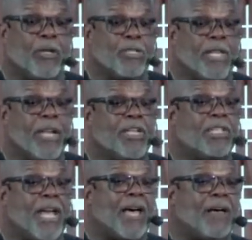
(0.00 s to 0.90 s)
their
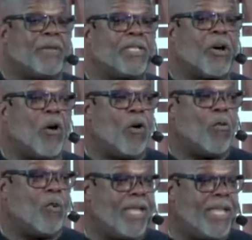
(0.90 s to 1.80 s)
job is
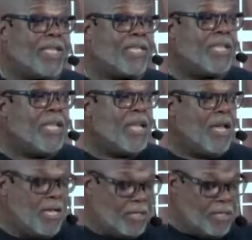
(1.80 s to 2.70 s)
always
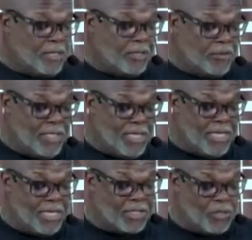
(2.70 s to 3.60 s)
to
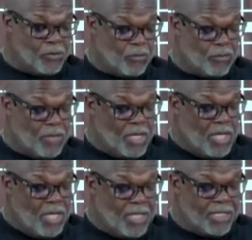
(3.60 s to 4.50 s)
lead us to
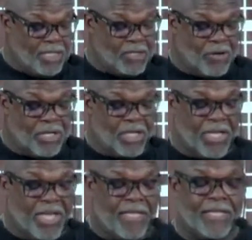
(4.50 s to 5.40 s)

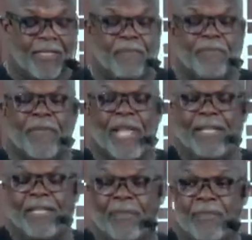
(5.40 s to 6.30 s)
destruction. And listen,
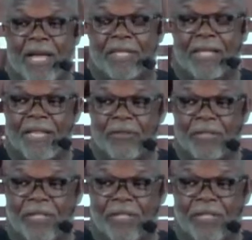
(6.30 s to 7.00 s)
I used to